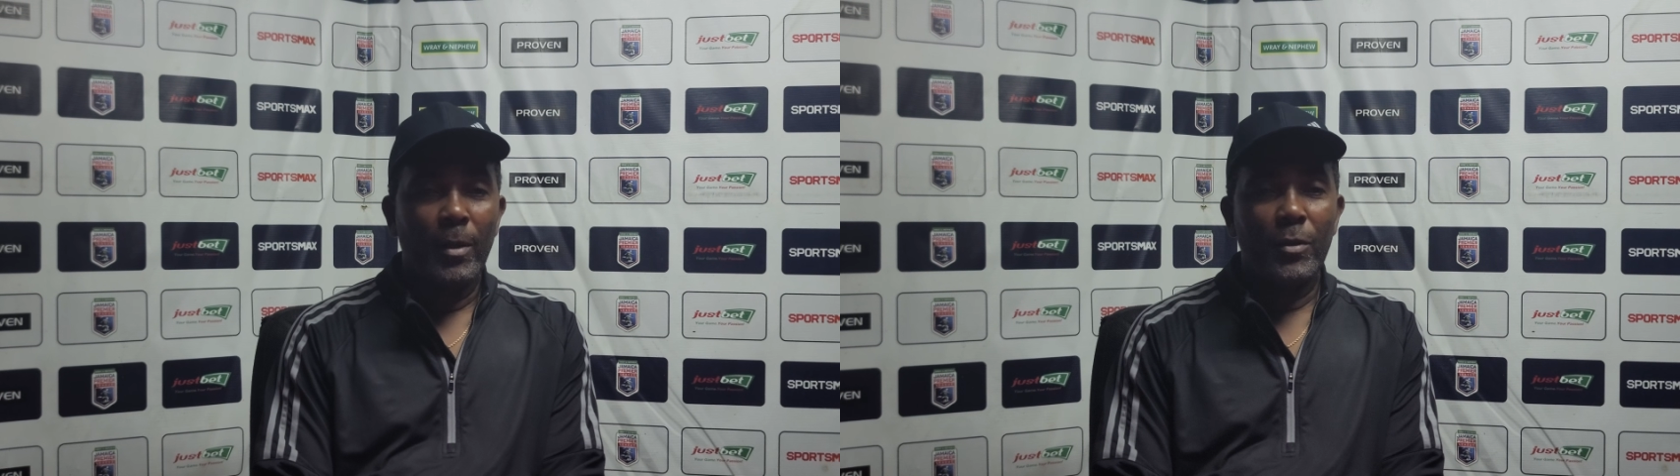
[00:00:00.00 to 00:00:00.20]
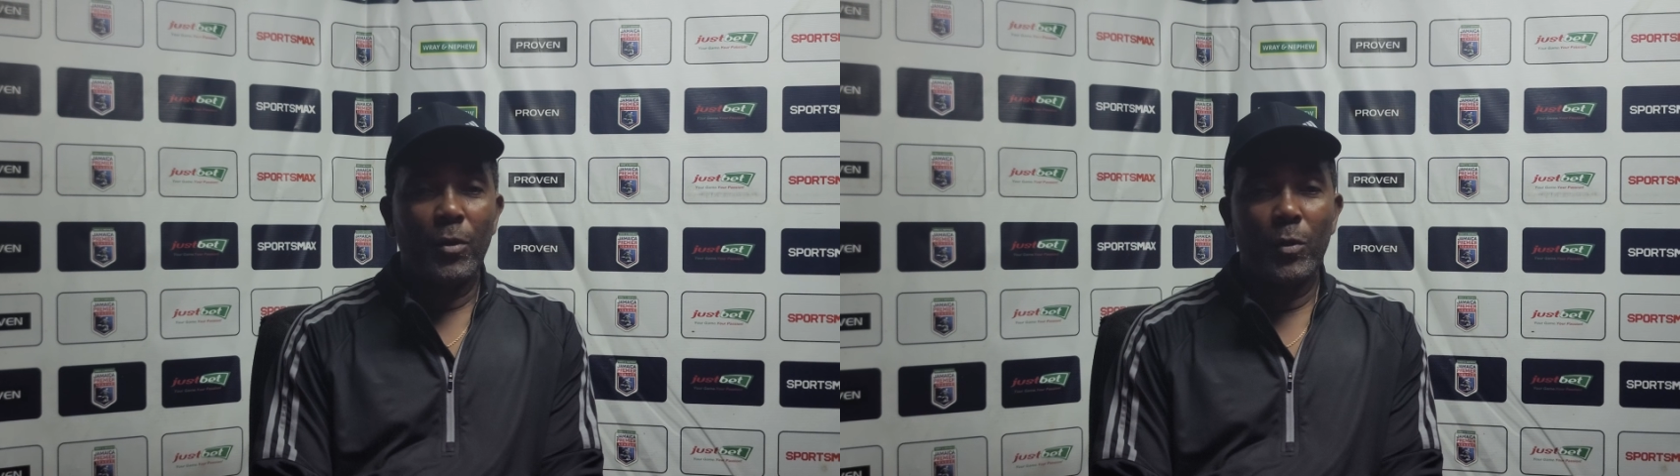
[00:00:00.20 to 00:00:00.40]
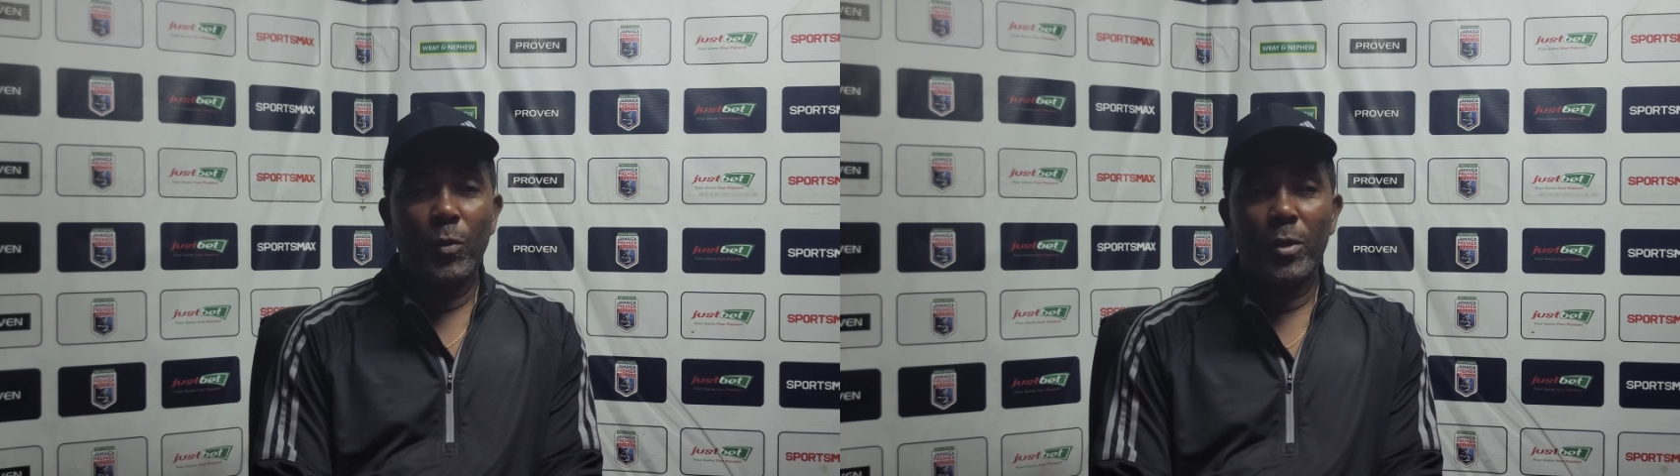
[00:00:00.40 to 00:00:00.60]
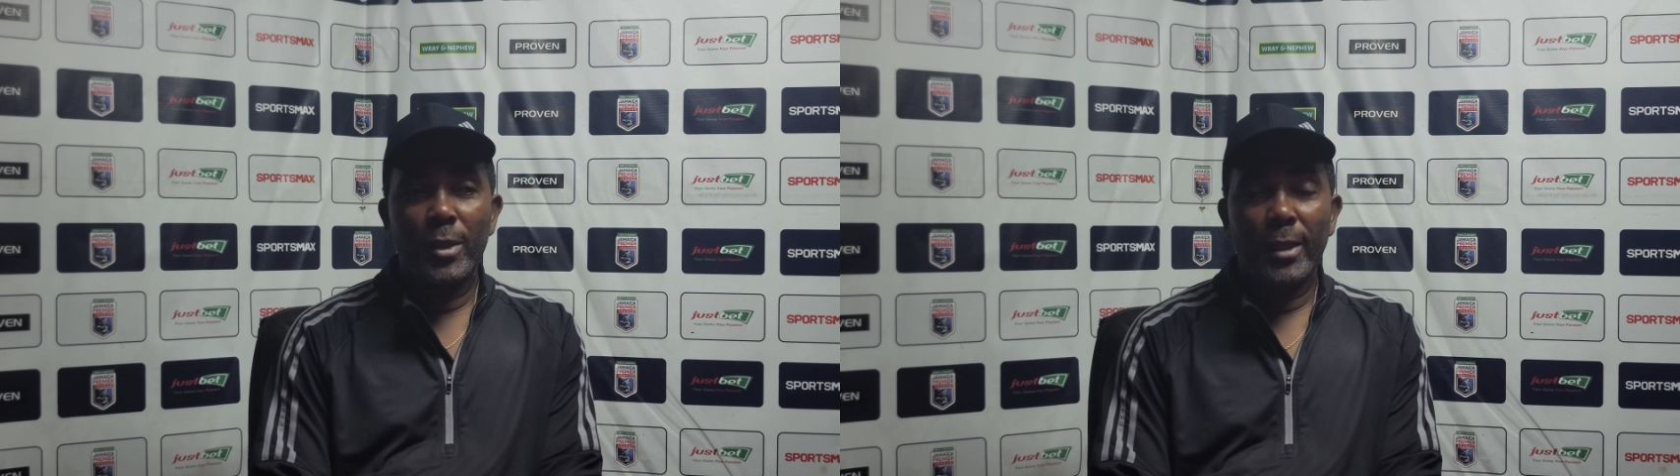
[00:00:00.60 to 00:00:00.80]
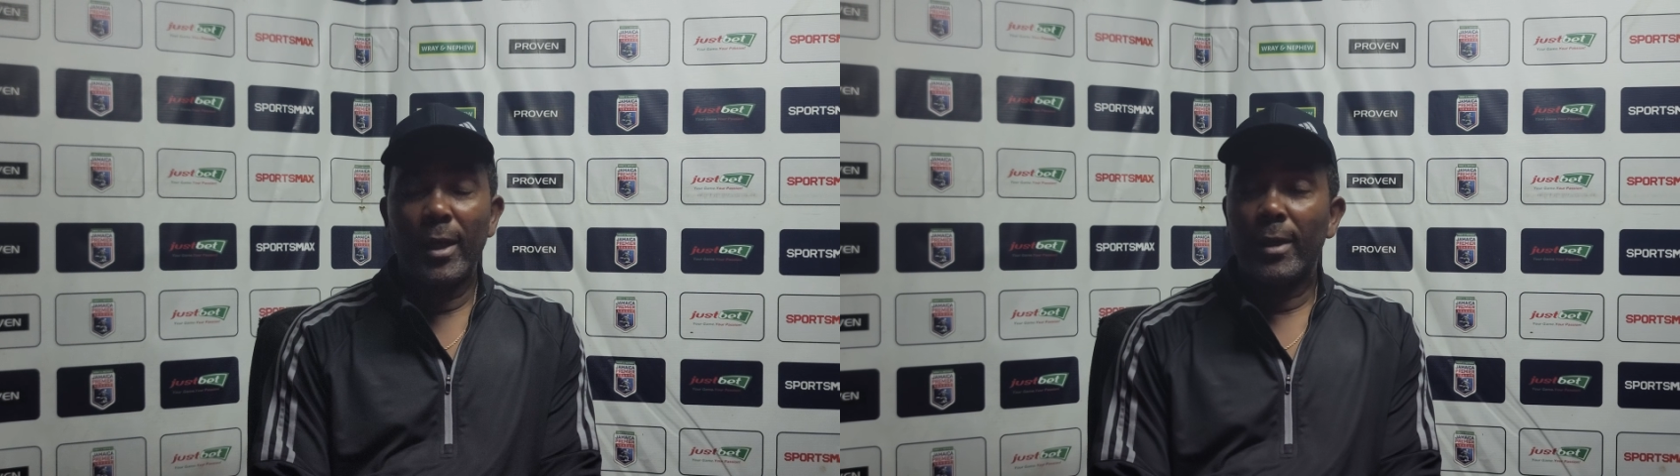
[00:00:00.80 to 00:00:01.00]
So it was just
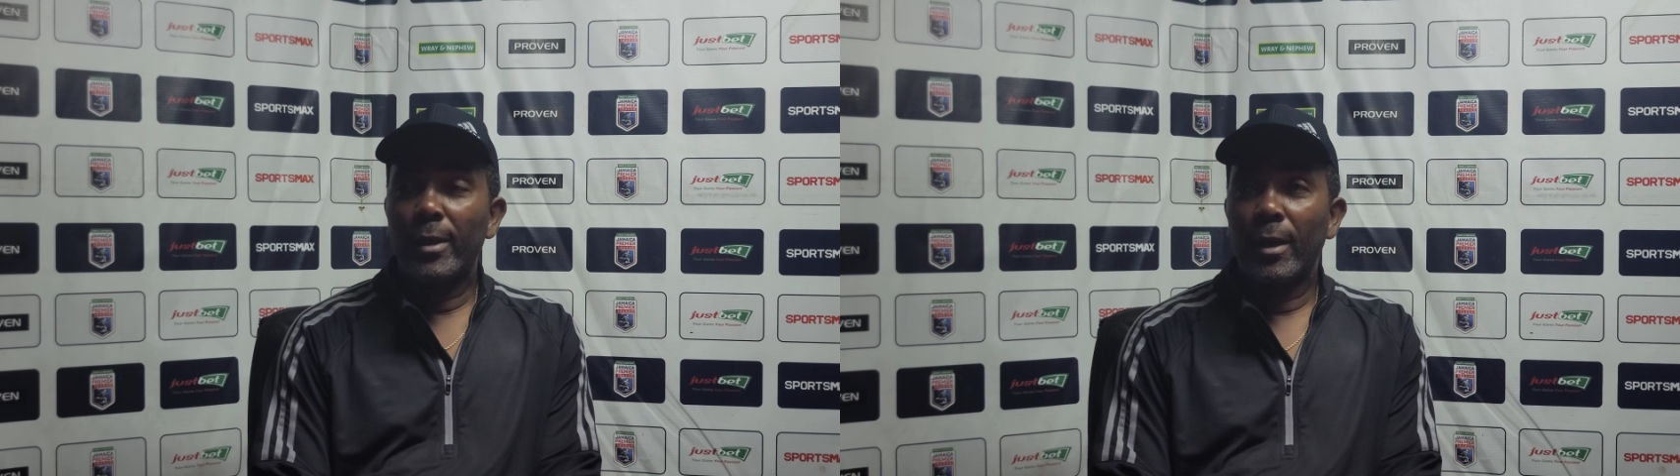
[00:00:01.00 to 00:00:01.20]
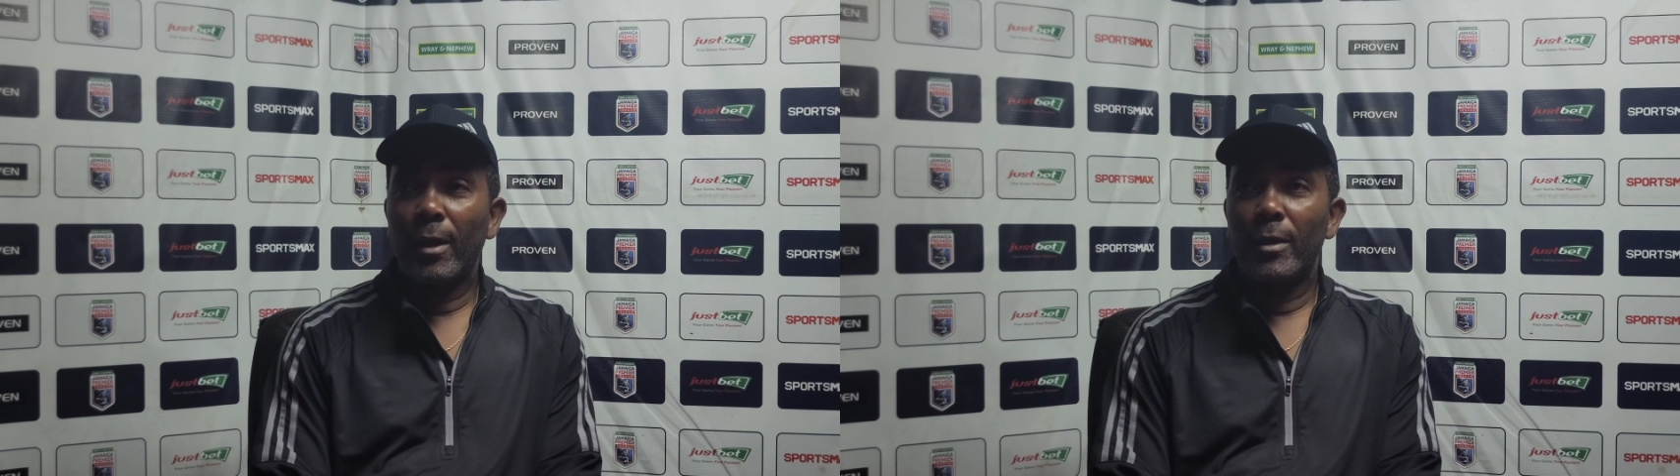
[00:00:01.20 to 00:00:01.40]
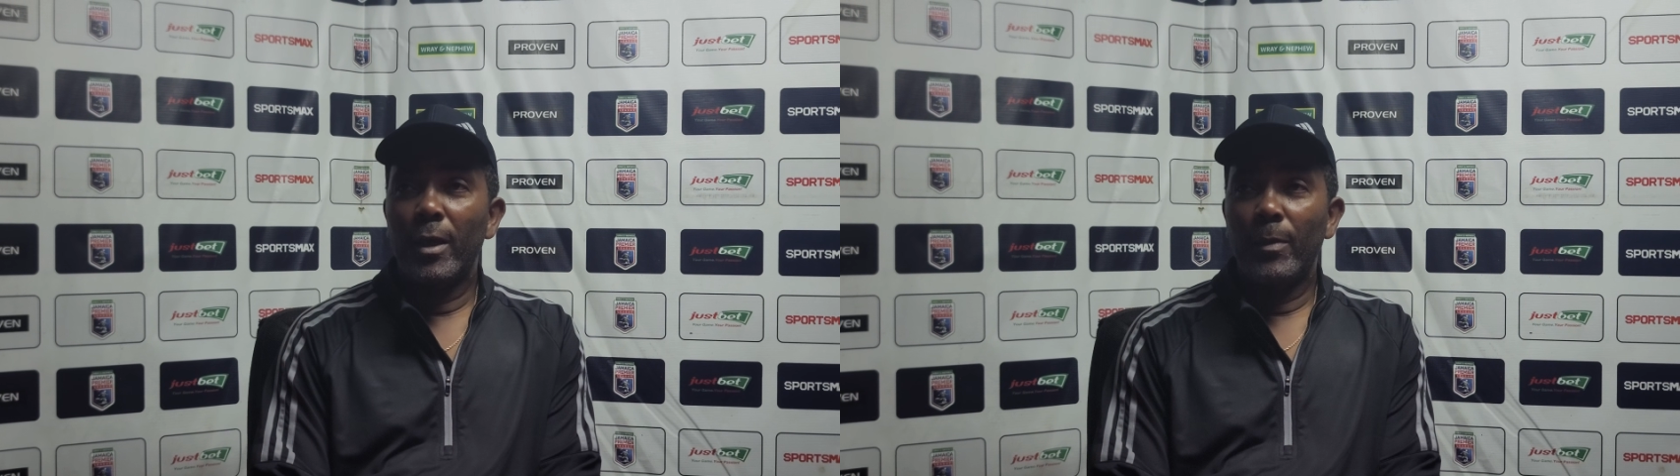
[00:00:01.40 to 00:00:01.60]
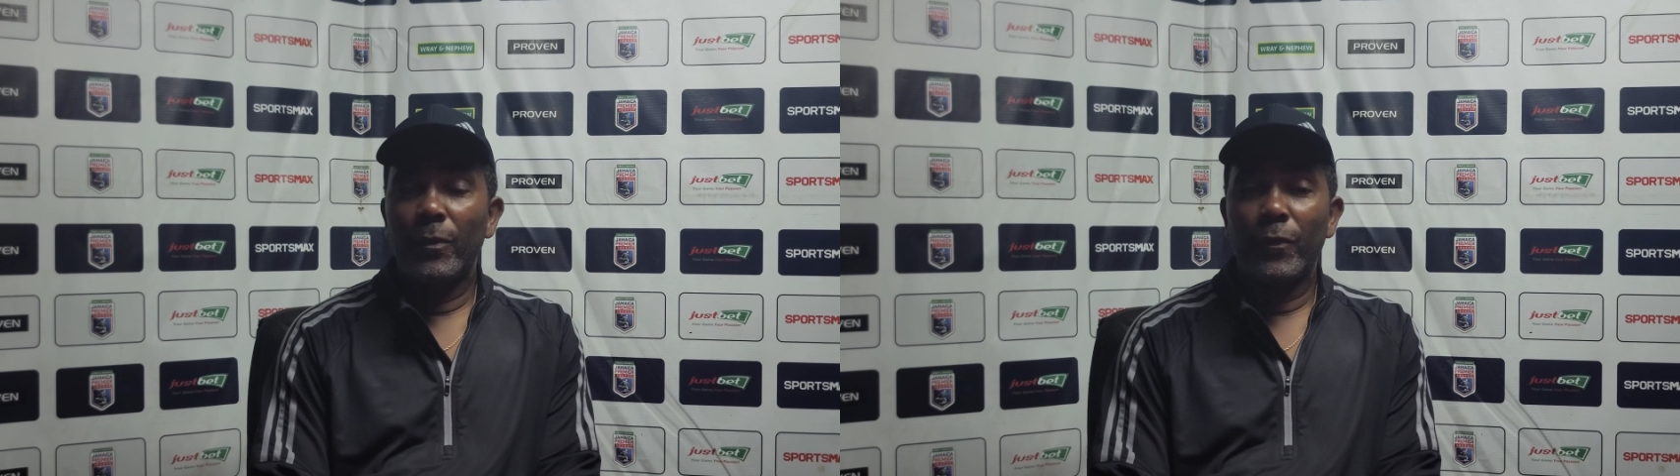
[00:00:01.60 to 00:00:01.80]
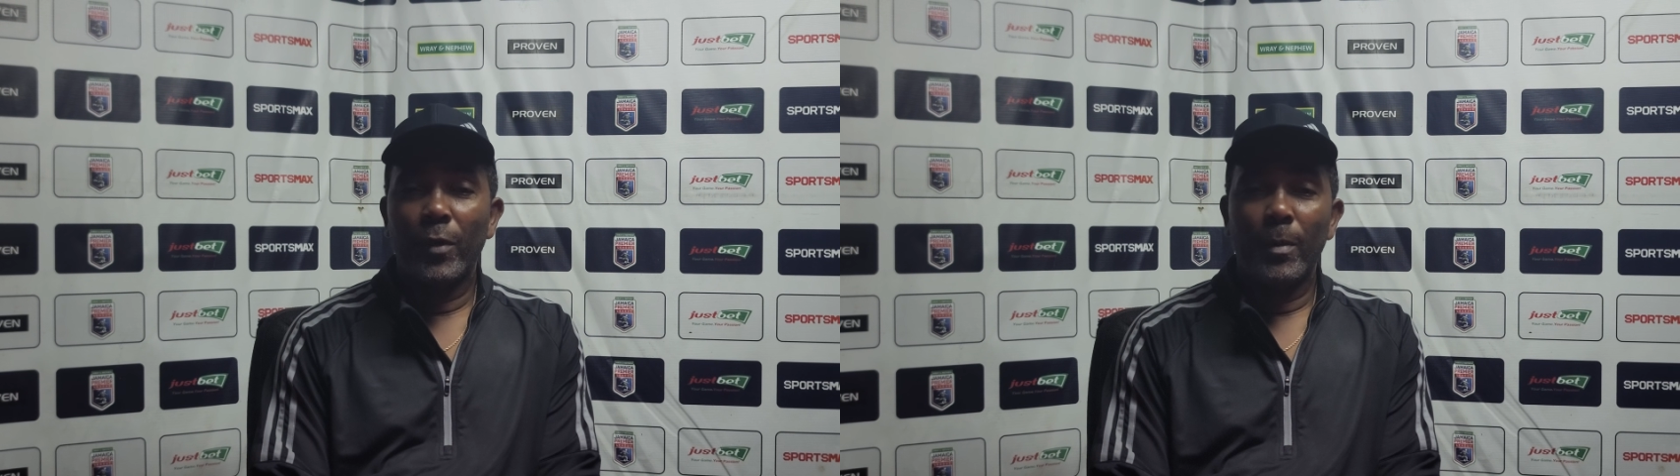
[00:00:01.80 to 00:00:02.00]
a tactical game
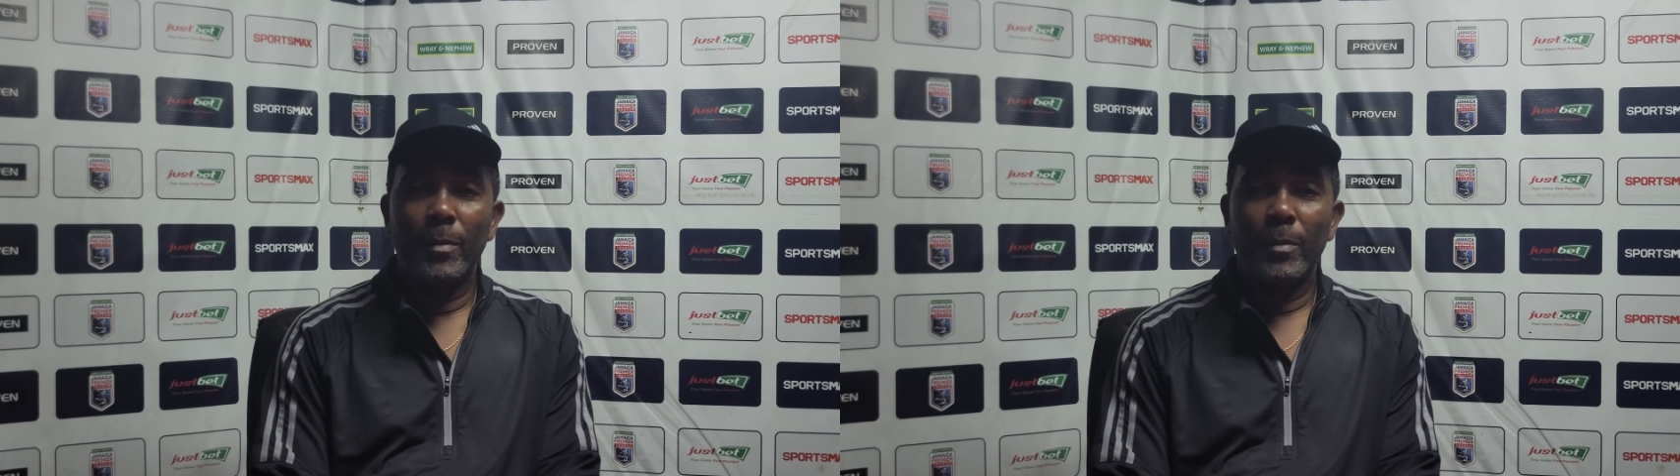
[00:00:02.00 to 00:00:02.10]
from,